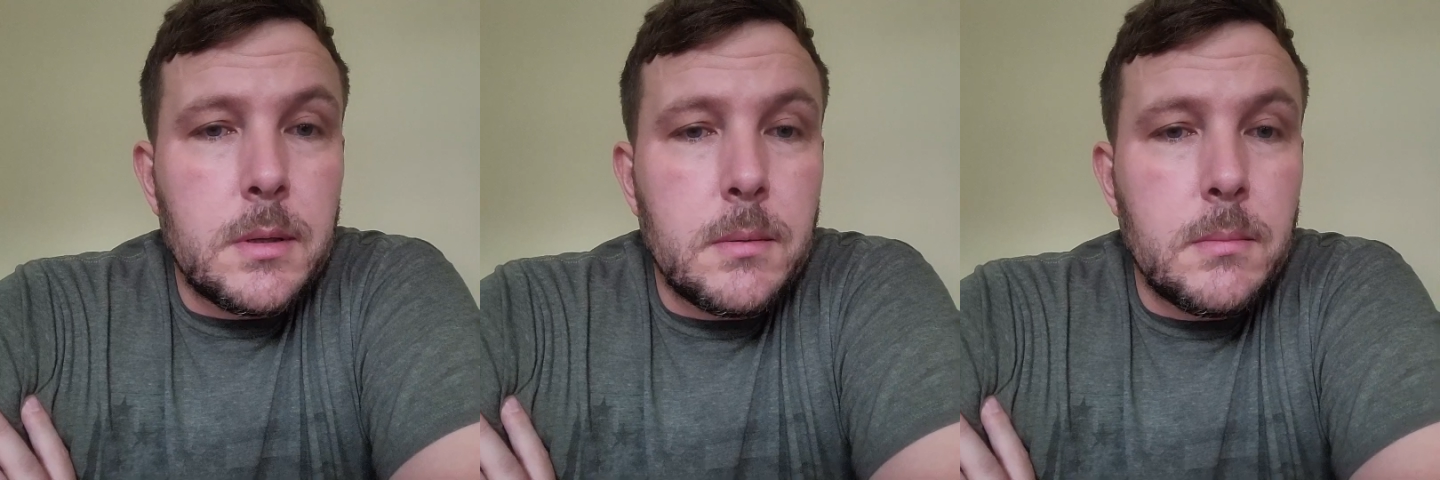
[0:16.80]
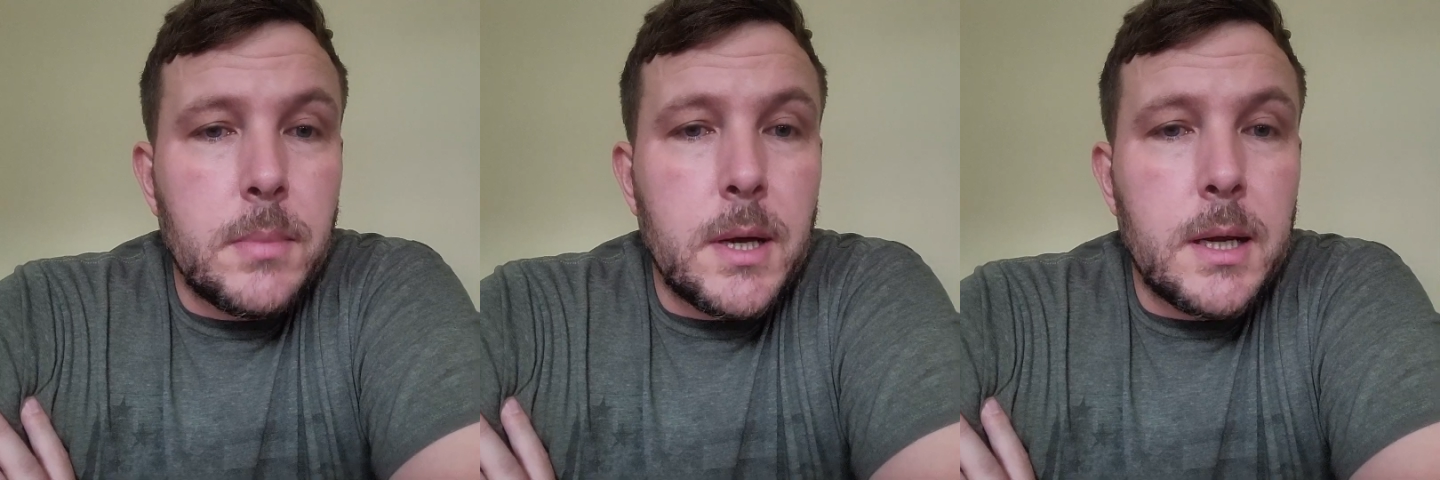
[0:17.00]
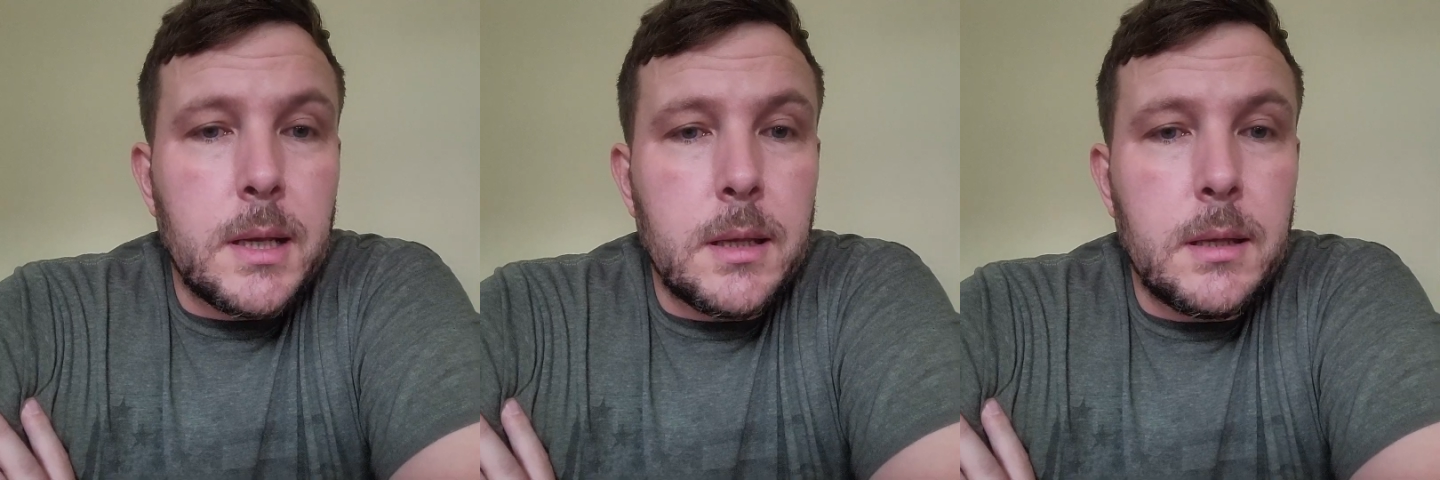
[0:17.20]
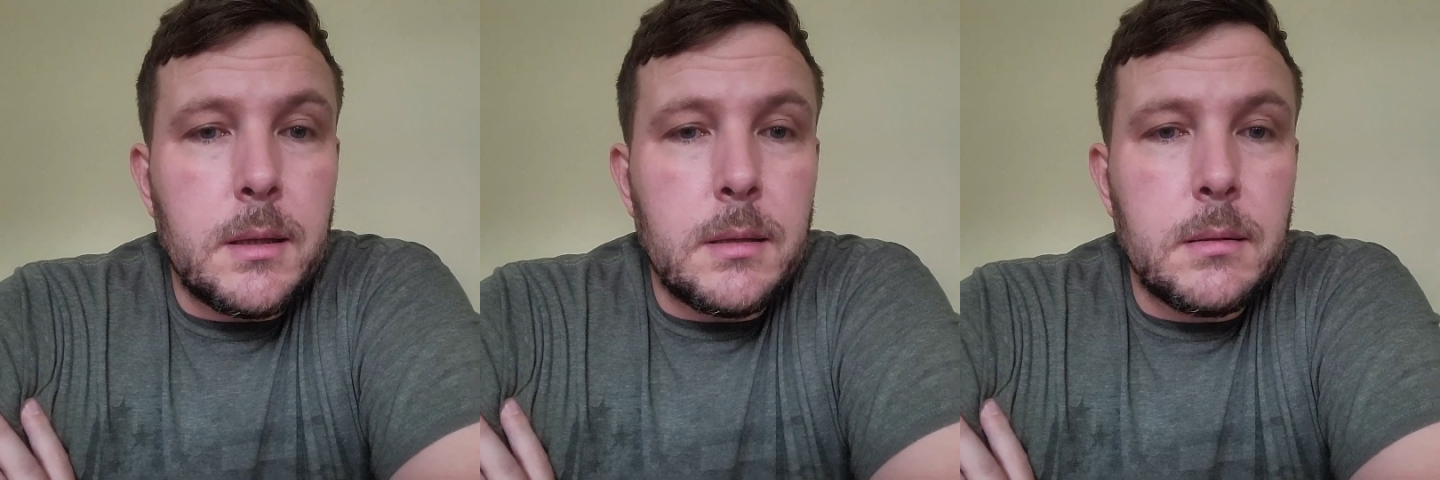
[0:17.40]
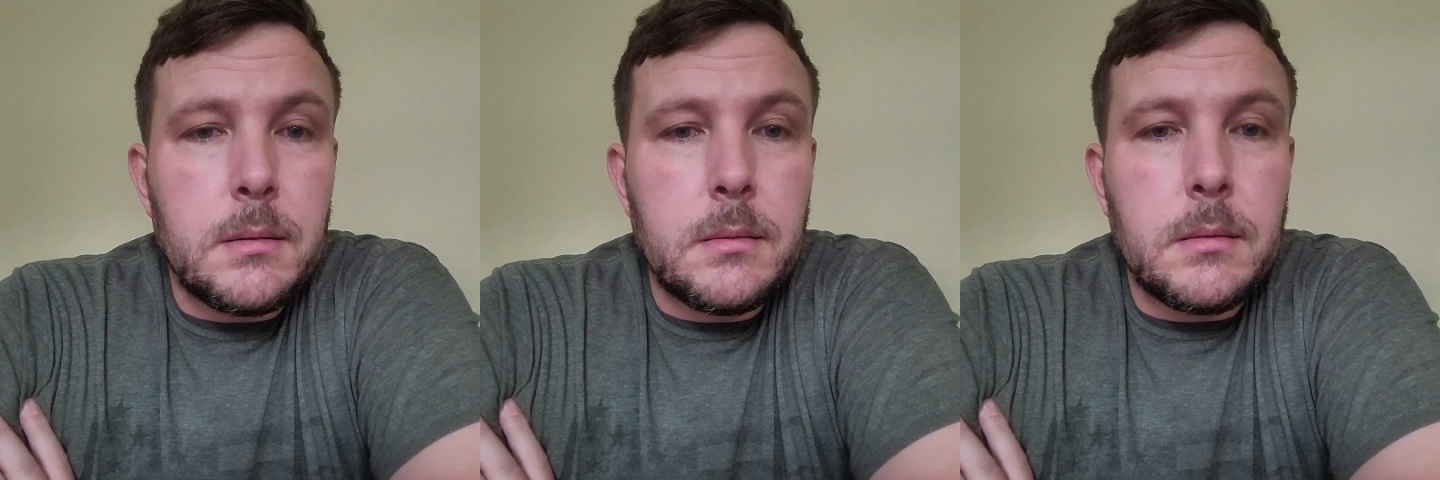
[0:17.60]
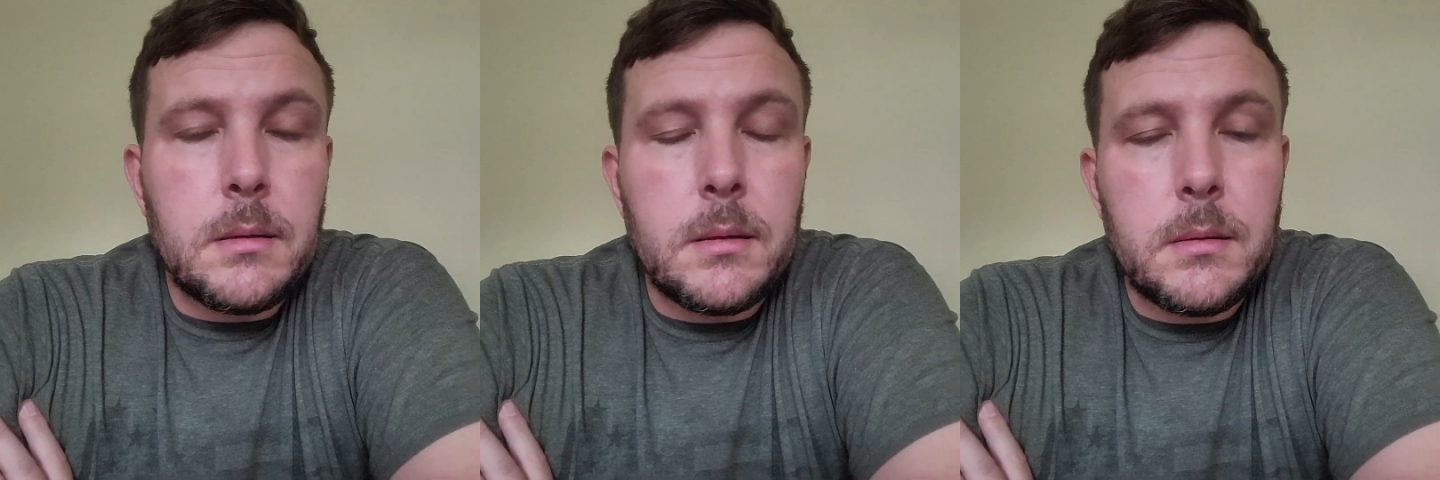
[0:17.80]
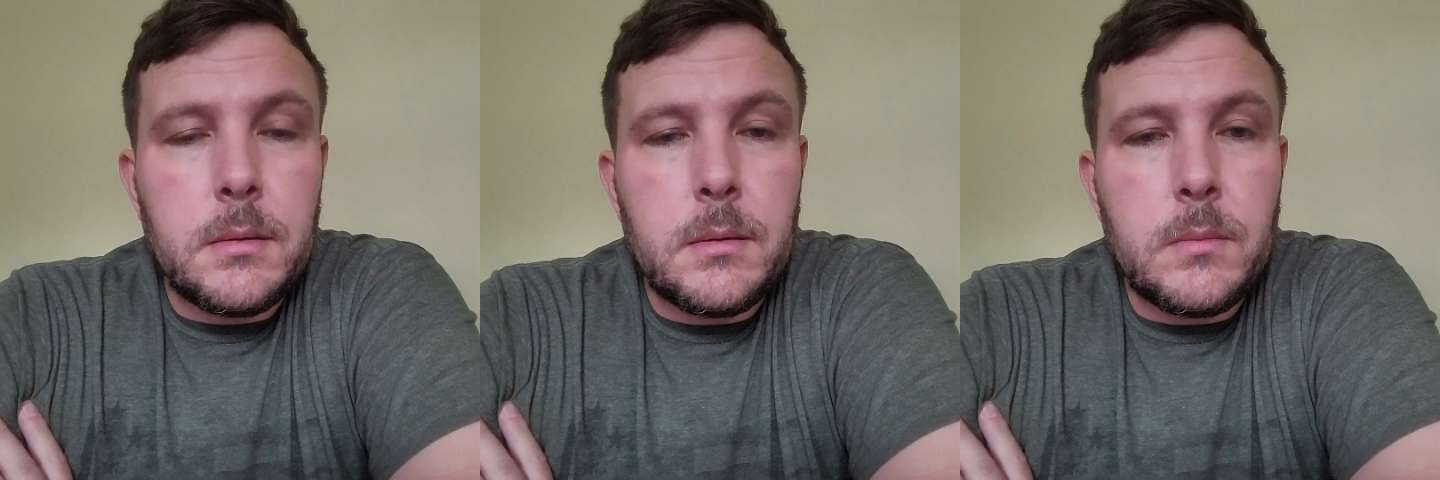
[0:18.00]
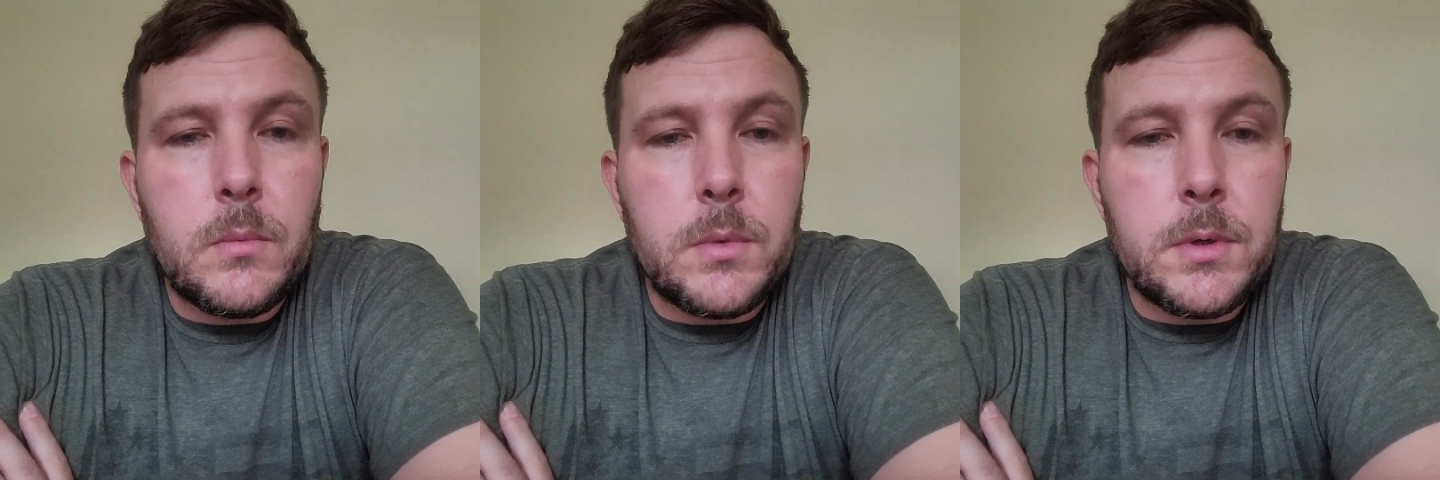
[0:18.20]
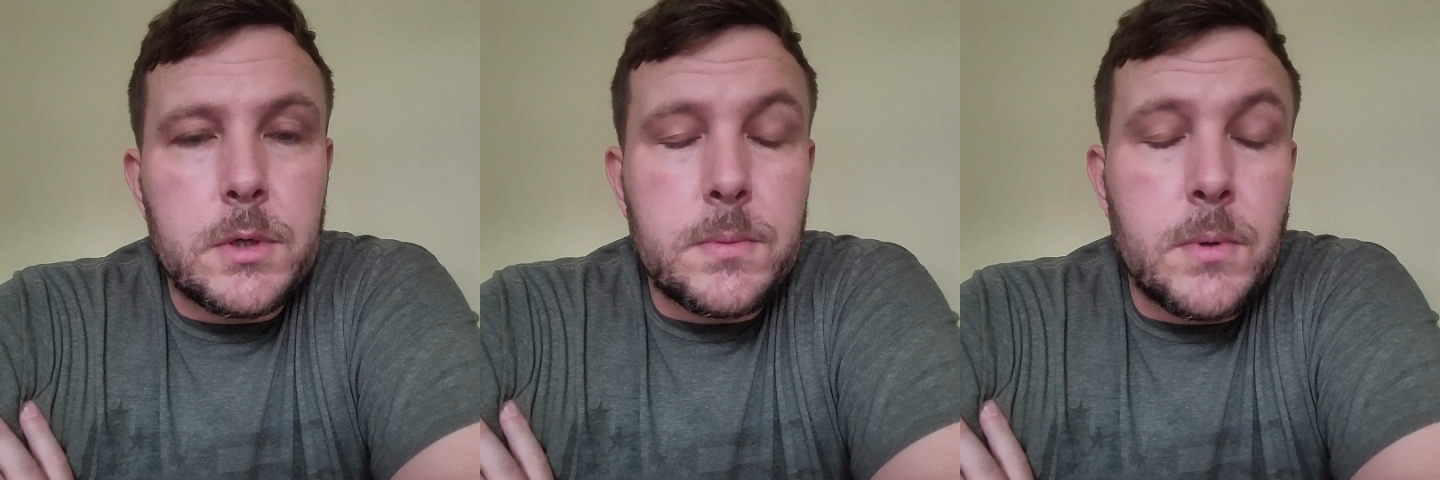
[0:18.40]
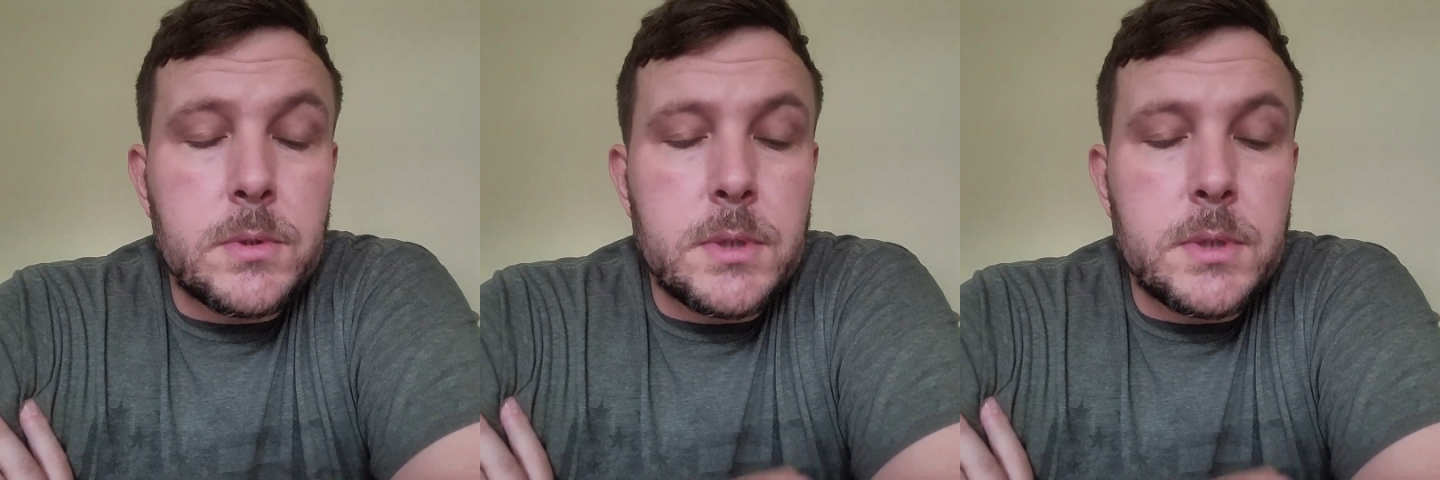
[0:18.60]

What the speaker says: body heat when you're exposed